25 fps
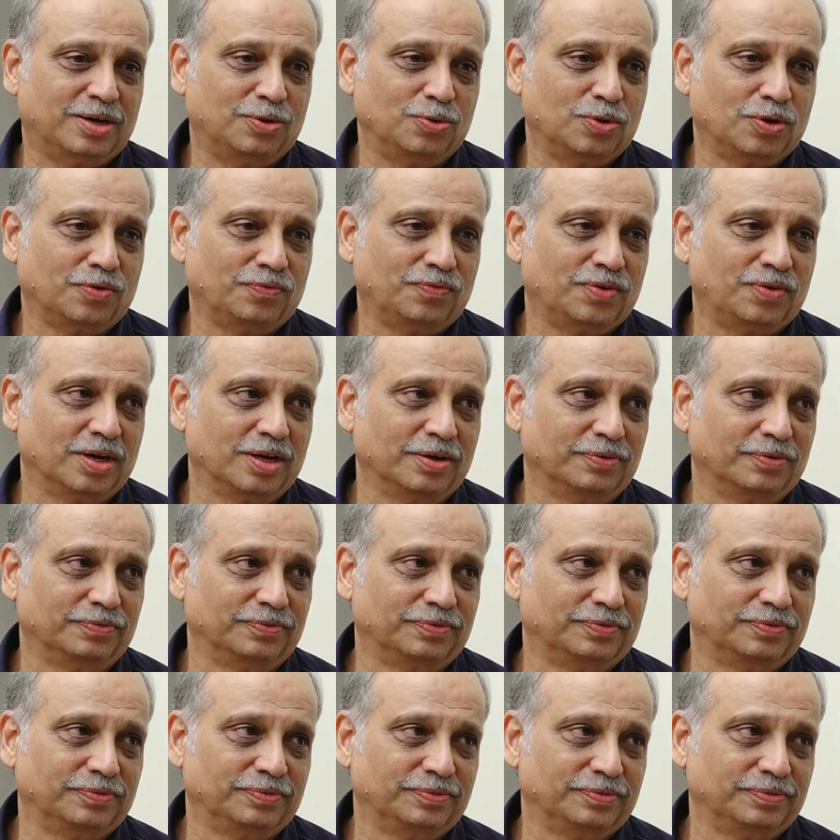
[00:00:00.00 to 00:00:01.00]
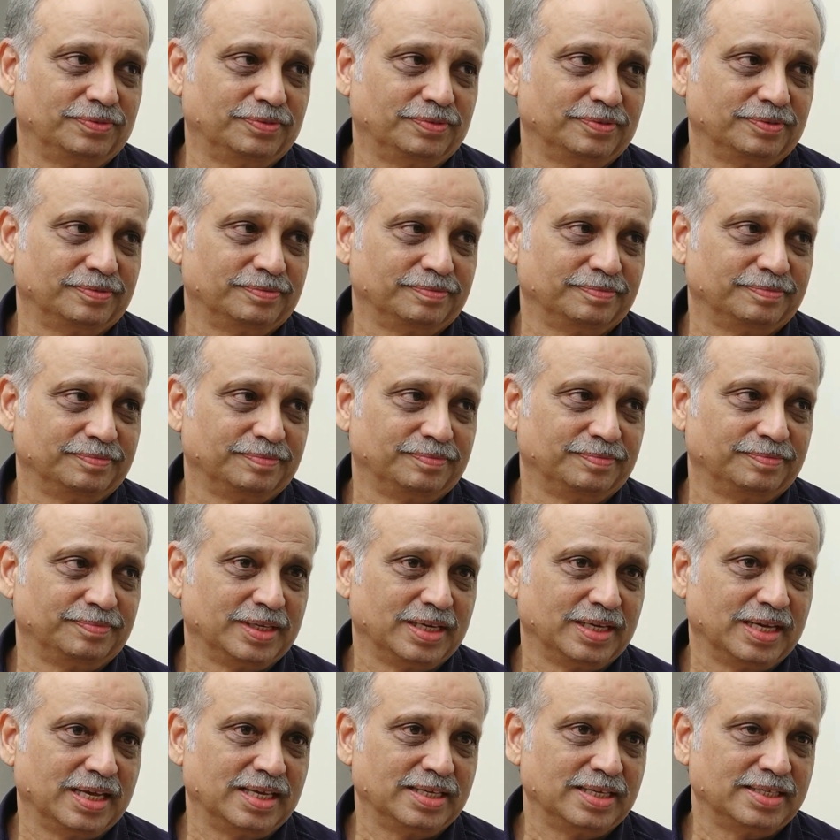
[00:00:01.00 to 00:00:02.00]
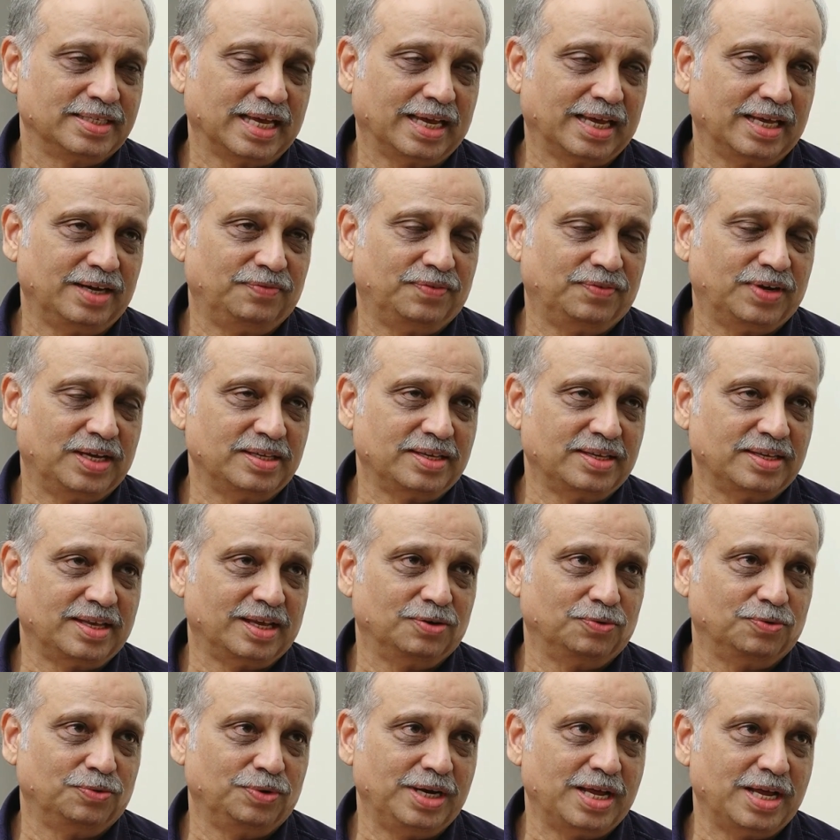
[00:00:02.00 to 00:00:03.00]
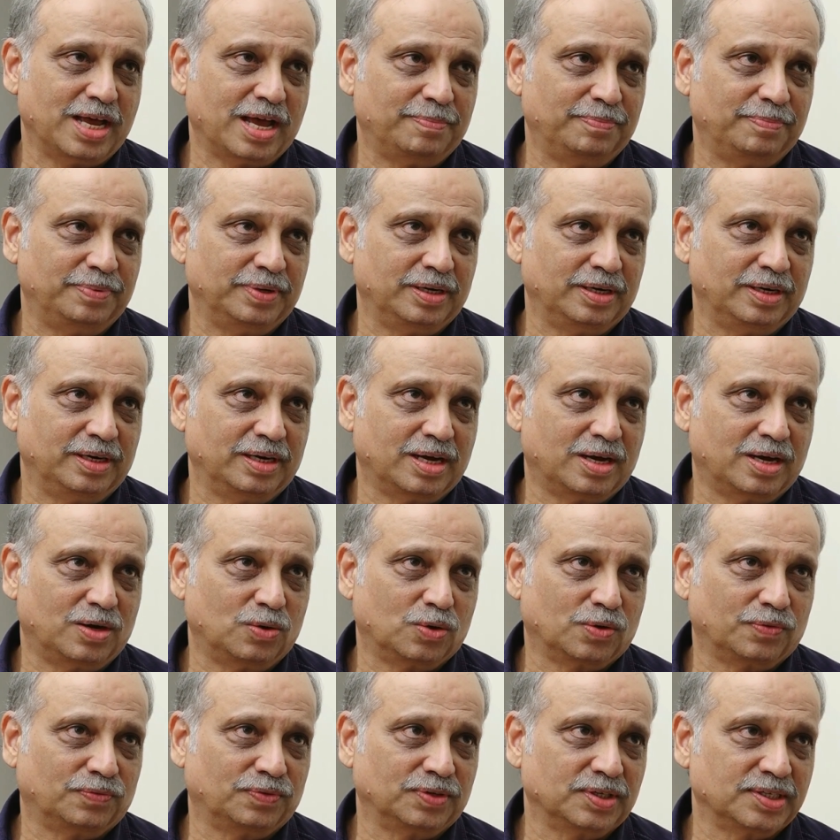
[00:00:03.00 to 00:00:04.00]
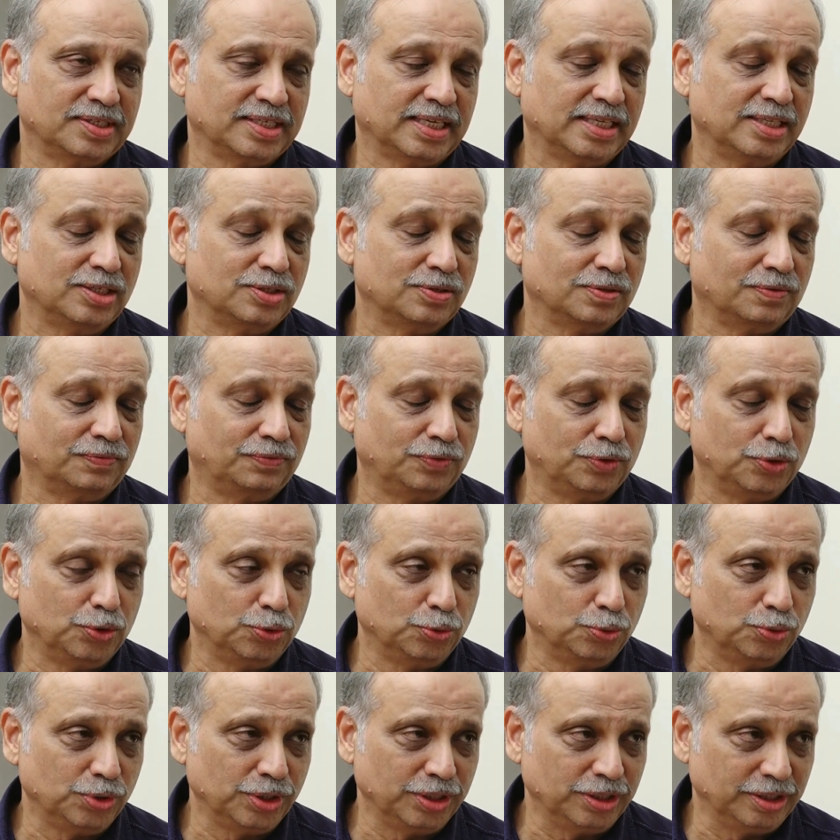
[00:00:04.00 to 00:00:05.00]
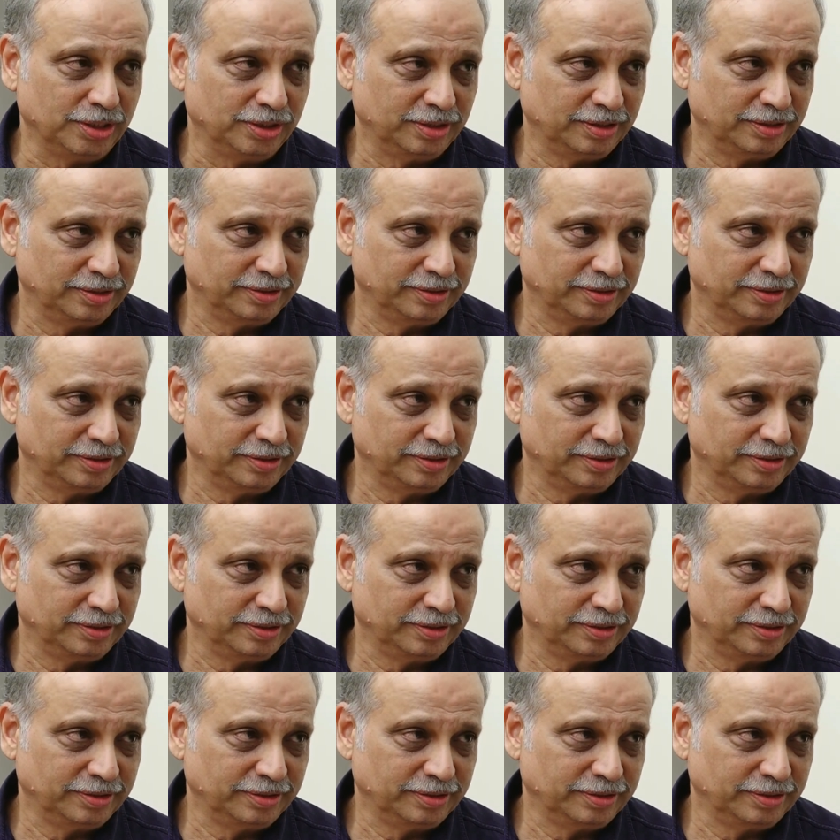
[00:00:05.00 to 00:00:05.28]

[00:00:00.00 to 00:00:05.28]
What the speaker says: out of love. Sacrifice can only happen out of a sense of duty.